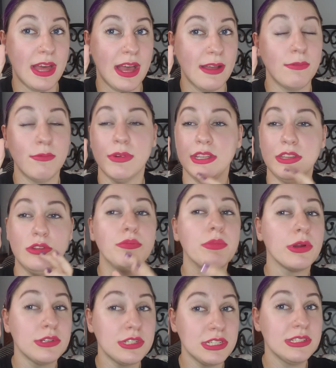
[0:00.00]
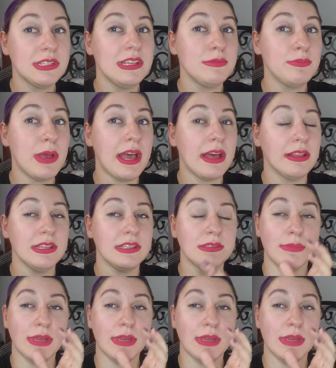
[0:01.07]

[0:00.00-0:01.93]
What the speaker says: that when you purchase these palettes.